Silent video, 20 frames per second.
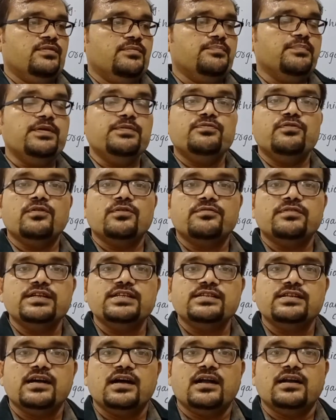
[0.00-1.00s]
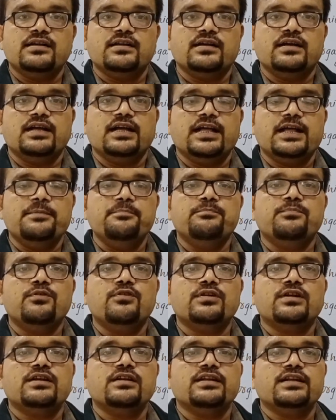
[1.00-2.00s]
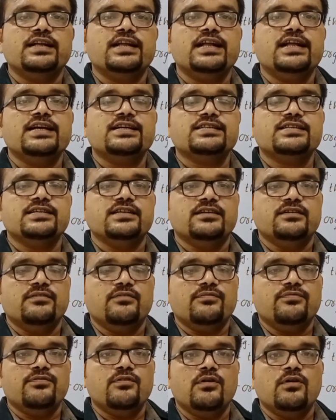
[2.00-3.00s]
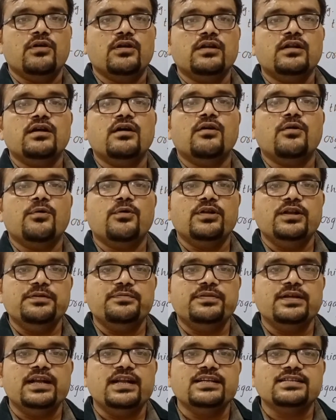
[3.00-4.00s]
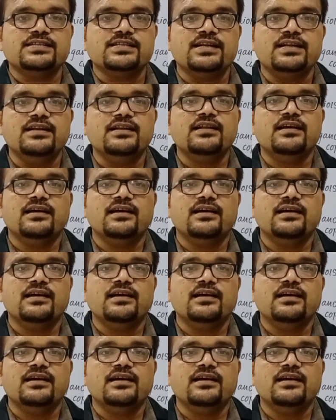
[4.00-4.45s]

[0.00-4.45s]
before we start important reaction for olefination